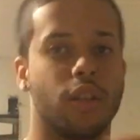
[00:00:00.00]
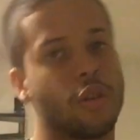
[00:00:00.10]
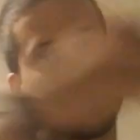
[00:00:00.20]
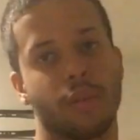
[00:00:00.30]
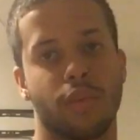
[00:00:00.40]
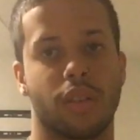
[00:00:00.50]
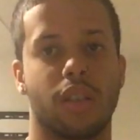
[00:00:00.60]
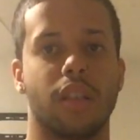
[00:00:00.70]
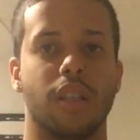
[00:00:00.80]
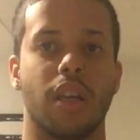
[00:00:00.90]
you'll be able to
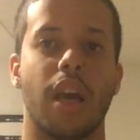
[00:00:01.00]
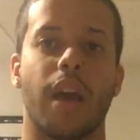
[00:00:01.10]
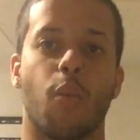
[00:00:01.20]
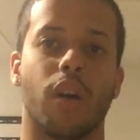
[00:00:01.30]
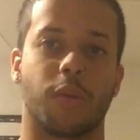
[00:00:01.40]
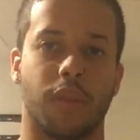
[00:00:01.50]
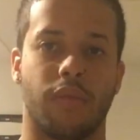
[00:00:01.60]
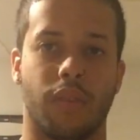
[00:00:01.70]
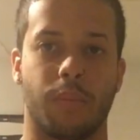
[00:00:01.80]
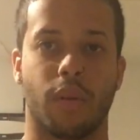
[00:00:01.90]
see what
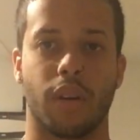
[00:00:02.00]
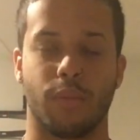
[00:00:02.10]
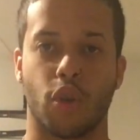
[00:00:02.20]
specific part